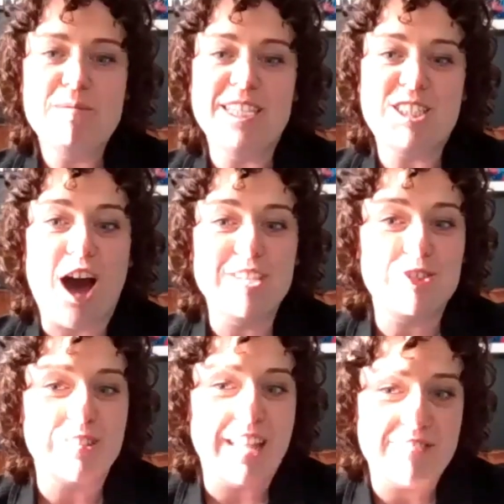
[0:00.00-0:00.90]
which I
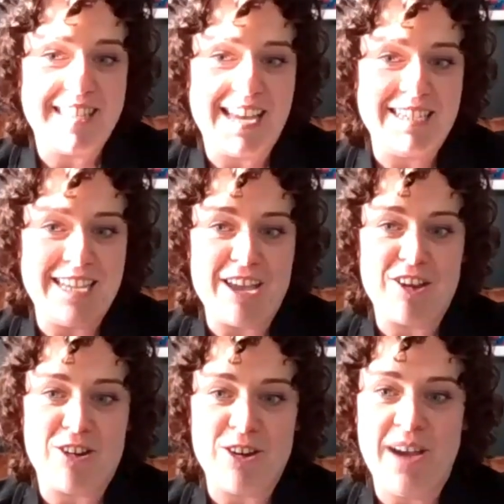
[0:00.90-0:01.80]
do love San
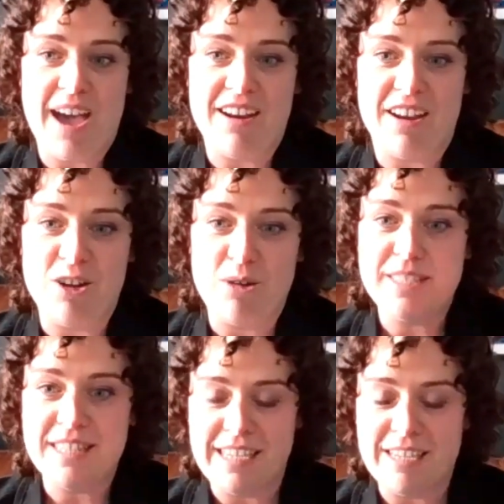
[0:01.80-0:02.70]
Diego, and I know I'm
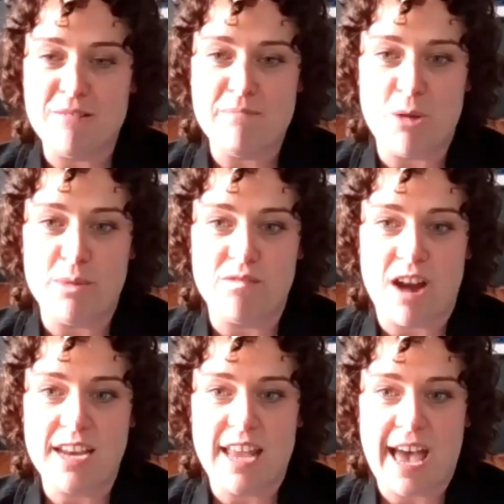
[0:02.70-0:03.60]
sitting here in Melbourne
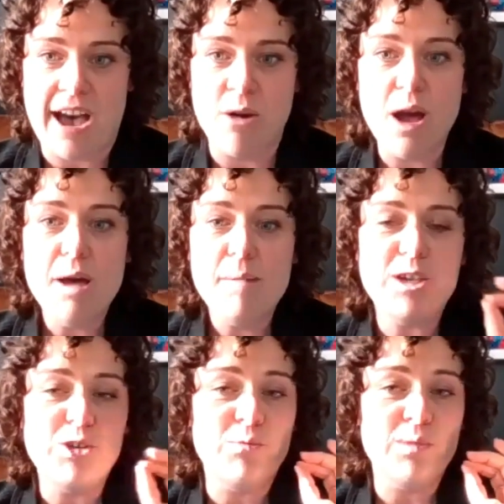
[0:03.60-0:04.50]
right now,
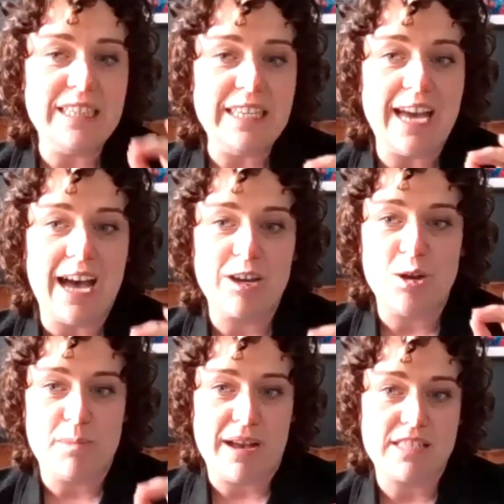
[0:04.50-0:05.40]
but you really can't
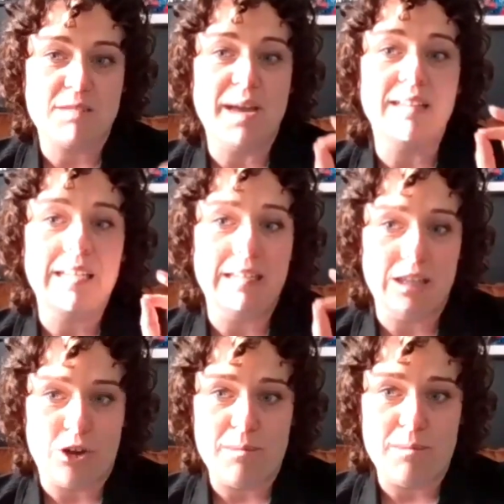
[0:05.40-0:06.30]
go past some El
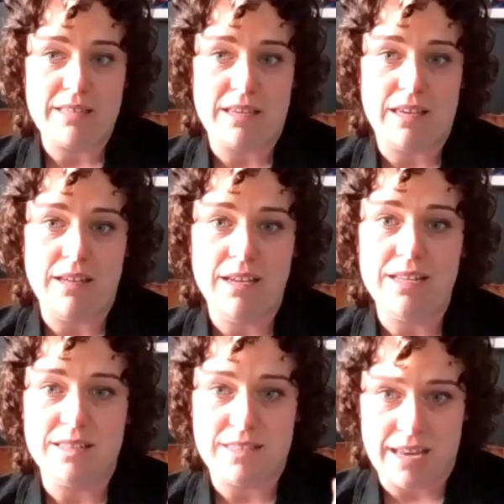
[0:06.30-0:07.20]
Indio Mexican
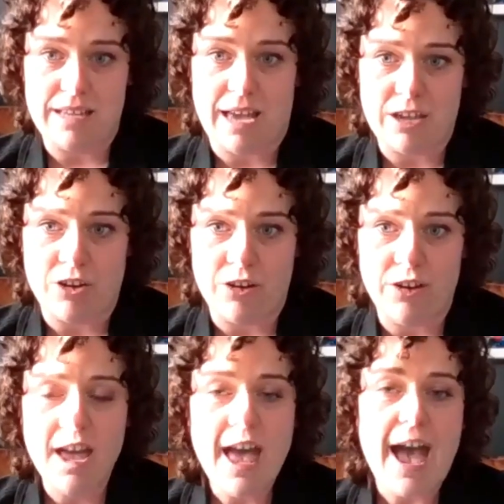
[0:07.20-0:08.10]
in San
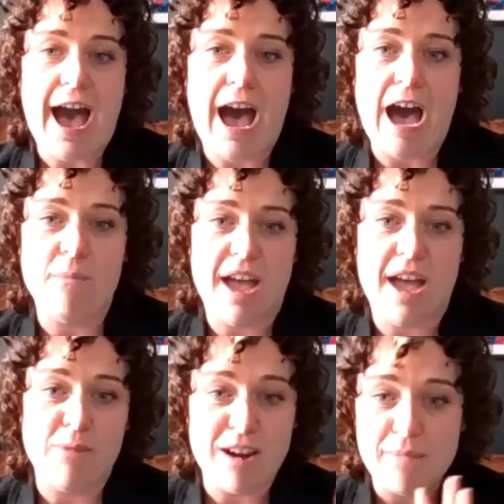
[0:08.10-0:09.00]
Diego.
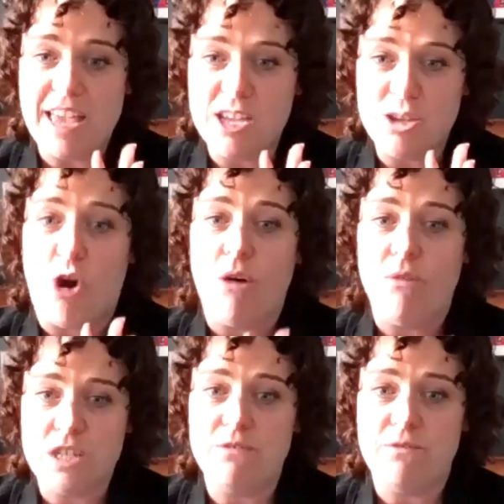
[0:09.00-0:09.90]
And when I'm there, okay, you'll
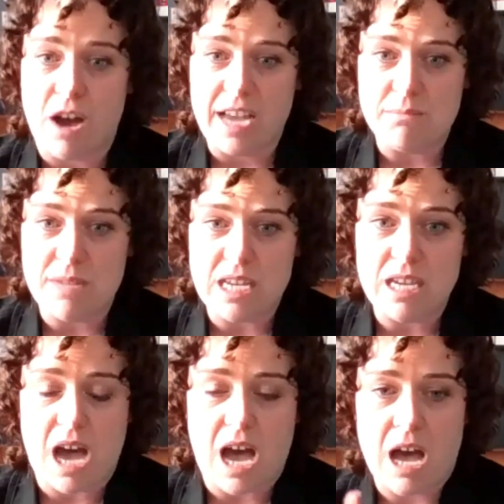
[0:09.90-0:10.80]
often find
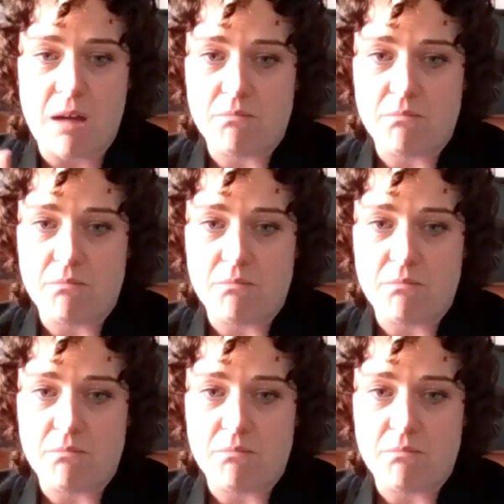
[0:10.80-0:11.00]
me